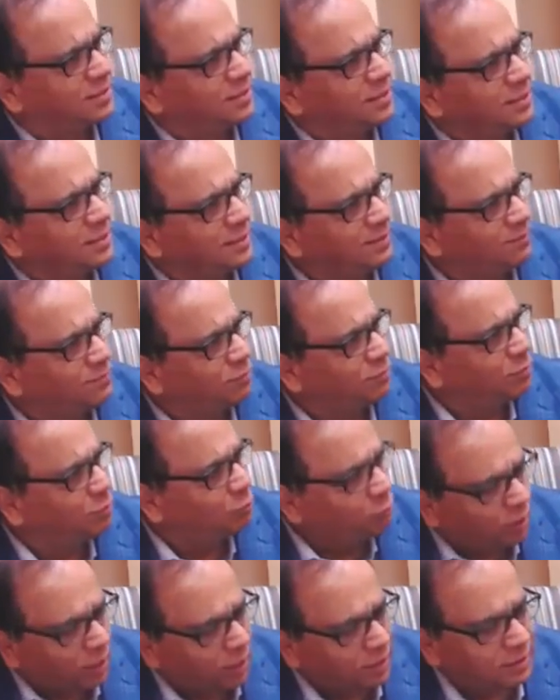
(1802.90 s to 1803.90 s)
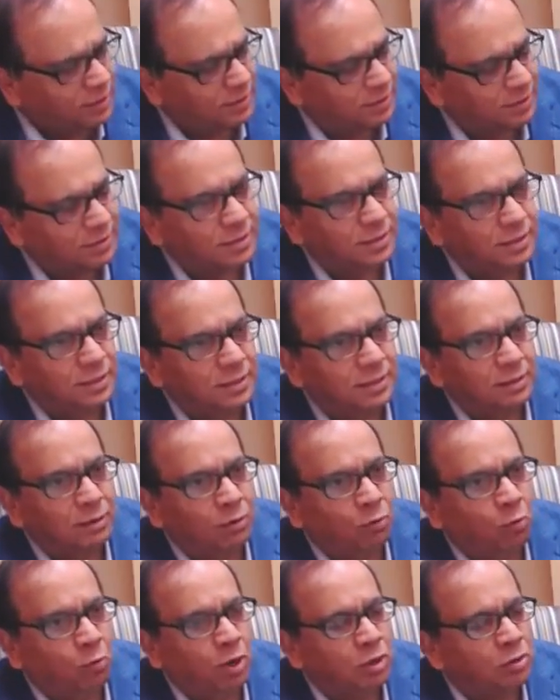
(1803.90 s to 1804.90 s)
If you look at it,
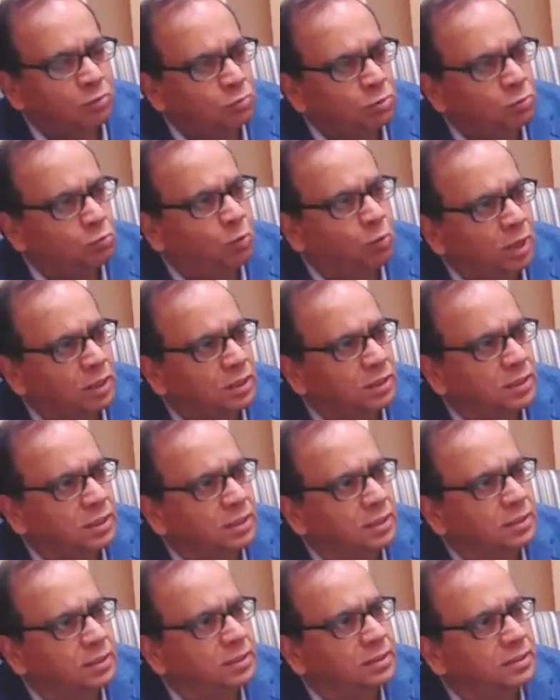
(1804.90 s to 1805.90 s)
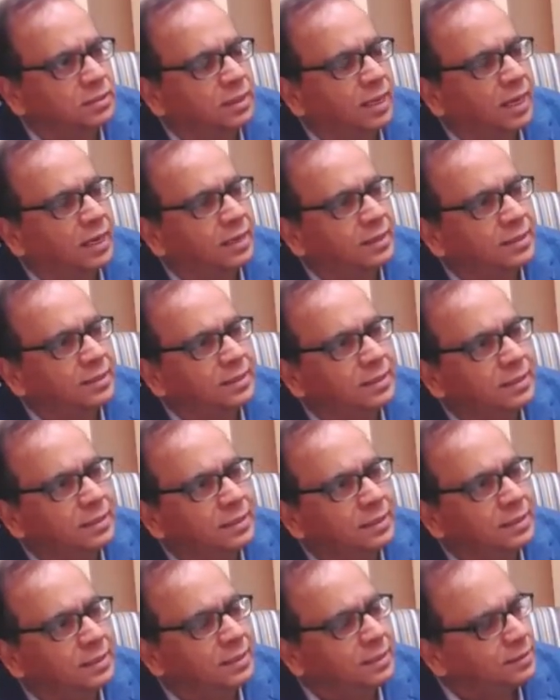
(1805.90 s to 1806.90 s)
what we wanted that
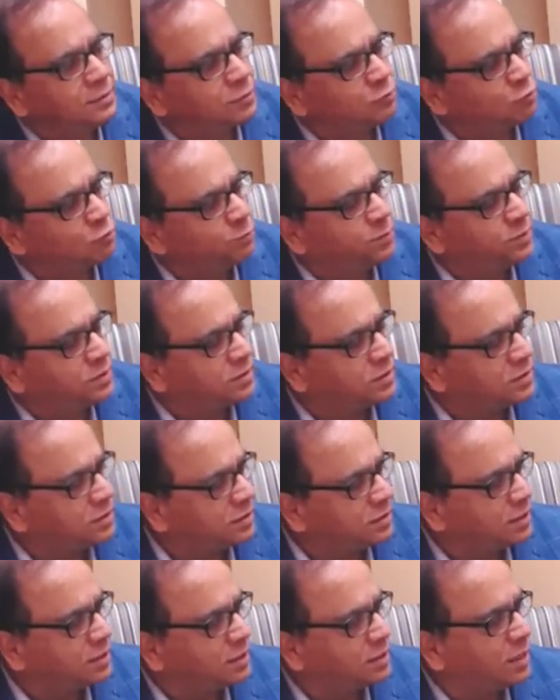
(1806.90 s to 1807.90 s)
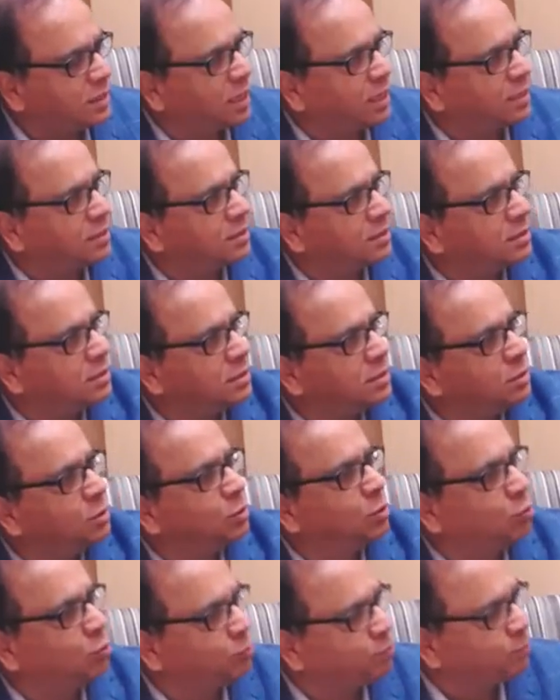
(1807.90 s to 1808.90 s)
India should be treated like Europe.